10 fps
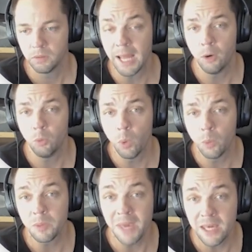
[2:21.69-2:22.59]
Now,
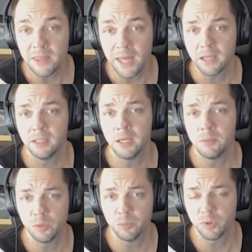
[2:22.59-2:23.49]
when we make that
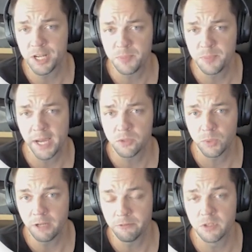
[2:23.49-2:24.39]
claim to a prospect,
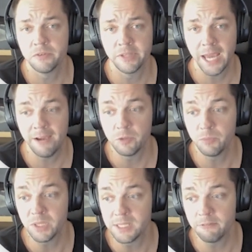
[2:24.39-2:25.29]
right, first of all, they have to
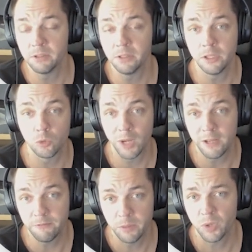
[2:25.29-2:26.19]
be definitely the
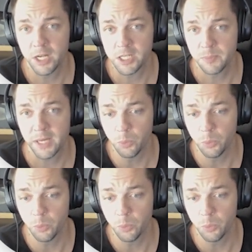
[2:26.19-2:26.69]
right fit prospect.